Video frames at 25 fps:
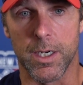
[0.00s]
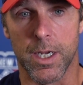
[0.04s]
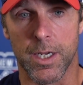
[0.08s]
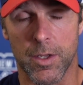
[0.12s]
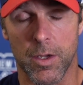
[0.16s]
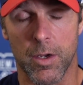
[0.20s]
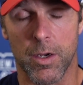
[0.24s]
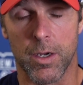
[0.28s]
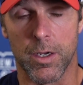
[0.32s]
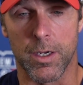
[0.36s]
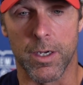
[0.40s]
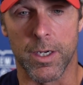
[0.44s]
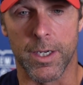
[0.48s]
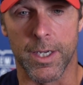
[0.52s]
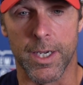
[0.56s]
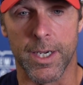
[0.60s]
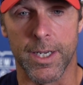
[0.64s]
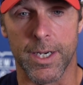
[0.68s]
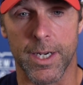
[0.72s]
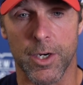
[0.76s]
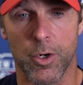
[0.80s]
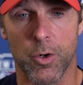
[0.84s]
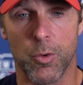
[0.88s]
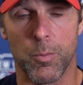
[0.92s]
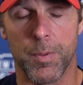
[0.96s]
And
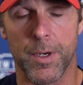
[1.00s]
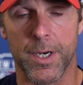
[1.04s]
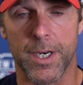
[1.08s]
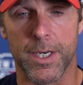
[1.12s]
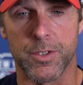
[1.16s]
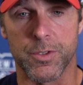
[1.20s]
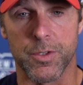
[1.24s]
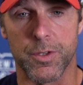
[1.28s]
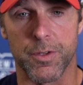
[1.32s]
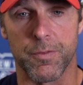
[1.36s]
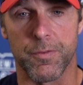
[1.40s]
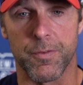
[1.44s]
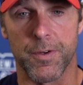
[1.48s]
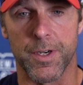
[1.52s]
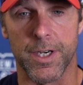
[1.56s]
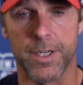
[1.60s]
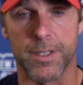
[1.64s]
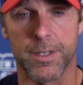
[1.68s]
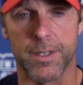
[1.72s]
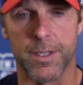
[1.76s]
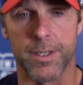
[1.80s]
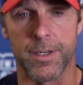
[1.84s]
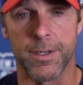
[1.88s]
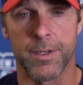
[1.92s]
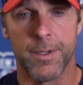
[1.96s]
I go back to the
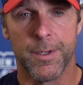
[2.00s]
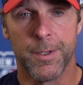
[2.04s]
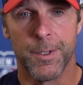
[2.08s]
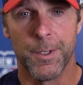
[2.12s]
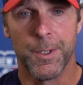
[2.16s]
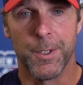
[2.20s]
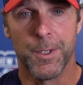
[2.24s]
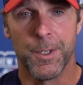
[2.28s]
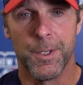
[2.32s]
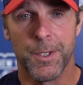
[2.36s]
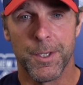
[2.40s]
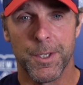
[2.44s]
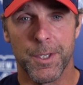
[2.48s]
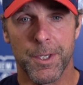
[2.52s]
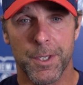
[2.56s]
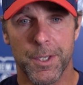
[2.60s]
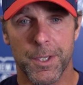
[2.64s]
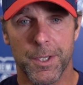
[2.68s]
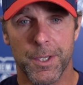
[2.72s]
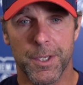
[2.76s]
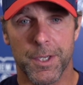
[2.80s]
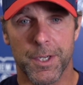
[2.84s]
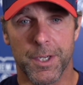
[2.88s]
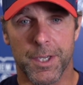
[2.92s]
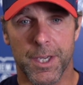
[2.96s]
fact that
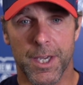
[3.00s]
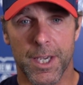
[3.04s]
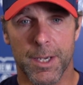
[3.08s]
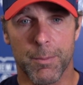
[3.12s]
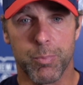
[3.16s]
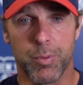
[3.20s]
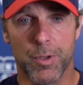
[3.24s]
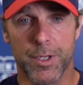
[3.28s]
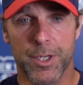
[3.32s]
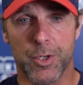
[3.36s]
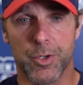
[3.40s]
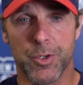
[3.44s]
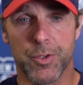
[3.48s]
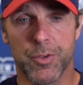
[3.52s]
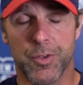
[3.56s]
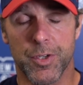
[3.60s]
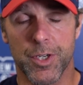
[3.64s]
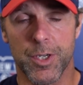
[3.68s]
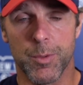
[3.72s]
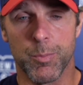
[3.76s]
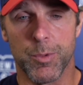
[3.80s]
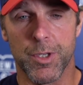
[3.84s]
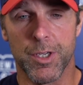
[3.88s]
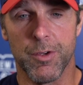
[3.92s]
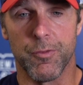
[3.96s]
you can't play
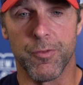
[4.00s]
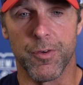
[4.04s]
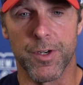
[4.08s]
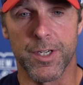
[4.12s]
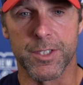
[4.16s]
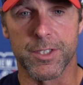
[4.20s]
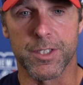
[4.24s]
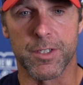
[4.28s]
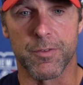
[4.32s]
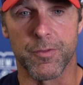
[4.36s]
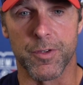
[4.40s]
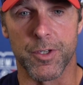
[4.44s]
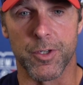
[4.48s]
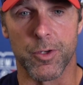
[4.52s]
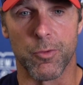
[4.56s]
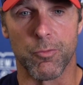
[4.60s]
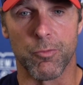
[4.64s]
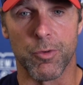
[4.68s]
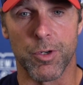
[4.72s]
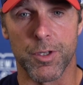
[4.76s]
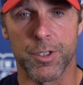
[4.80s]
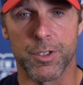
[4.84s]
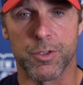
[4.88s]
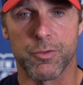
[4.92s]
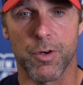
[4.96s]
good team defense if you
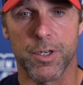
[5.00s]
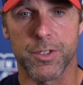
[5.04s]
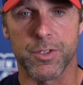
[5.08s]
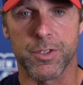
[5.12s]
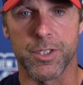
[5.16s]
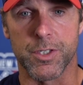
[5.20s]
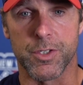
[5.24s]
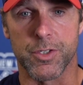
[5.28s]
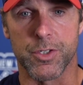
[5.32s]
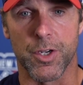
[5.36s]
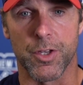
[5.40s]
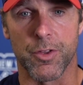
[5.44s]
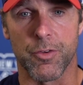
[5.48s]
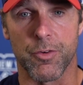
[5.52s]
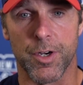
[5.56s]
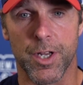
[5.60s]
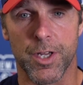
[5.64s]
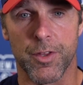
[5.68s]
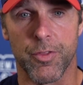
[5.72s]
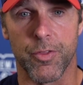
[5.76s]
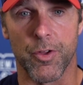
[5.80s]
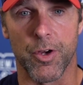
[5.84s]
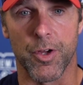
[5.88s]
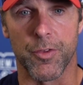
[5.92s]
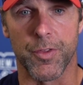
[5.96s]
don't really trust each other.
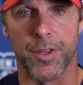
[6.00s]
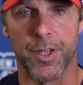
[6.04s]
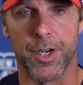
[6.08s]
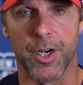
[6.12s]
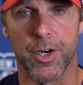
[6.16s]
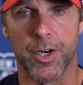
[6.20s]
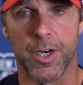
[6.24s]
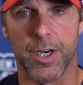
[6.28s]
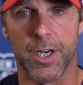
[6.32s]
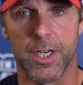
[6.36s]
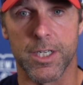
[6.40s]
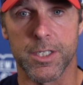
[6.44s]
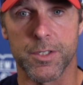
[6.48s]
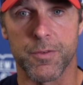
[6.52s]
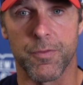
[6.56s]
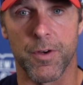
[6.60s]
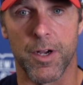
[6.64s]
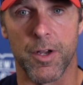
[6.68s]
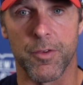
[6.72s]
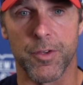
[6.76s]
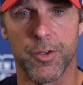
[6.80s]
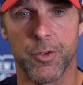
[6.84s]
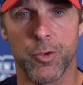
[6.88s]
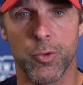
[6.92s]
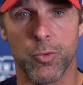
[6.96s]
And I thought that our guys
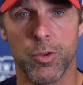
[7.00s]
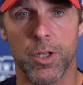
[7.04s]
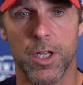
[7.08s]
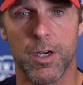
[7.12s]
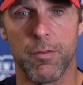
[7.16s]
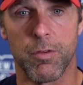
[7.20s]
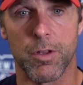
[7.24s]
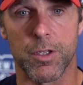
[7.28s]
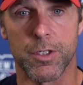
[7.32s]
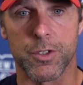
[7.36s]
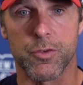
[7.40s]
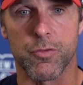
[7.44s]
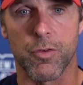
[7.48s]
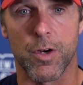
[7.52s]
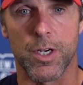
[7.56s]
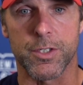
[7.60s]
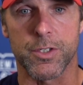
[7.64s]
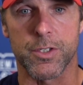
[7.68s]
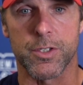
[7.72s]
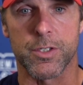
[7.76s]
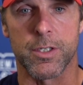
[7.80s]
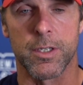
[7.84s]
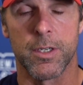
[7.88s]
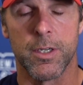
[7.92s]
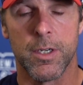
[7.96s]
found a new level of
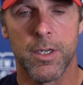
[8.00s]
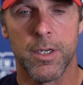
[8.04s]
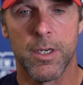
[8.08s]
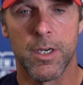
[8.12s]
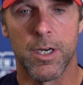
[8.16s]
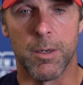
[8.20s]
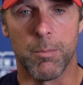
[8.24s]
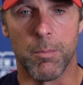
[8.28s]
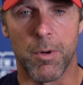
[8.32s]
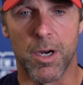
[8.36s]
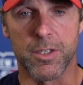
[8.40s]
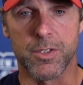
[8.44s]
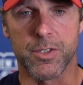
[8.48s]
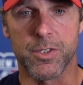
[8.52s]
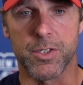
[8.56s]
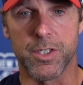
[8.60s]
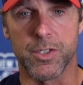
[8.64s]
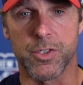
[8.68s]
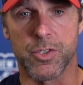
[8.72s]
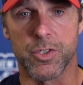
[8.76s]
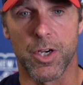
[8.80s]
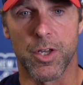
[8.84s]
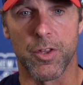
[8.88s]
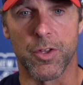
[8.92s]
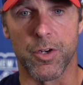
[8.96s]
trust
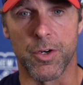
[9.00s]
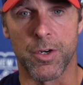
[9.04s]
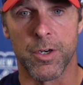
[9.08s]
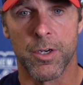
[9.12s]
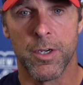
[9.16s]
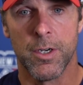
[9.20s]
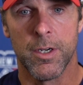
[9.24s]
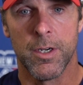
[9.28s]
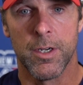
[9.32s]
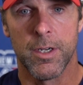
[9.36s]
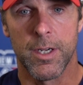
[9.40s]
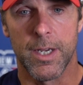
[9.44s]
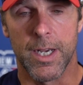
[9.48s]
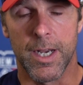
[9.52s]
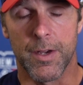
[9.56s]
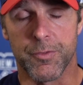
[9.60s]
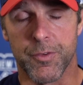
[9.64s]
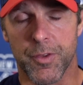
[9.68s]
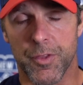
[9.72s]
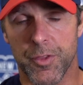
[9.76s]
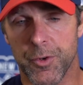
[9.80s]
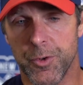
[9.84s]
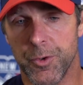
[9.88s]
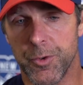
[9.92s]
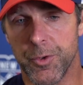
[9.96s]
amongst each other
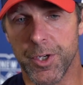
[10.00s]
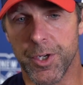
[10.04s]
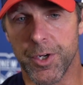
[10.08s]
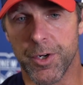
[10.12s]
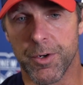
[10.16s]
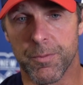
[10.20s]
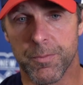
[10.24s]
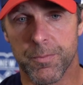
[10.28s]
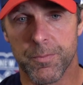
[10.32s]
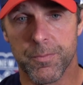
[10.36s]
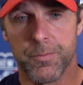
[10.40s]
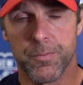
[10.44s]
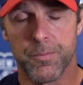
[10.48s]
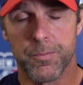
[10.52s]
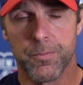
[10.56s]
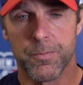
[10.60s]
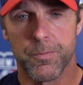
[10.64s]
after the new year.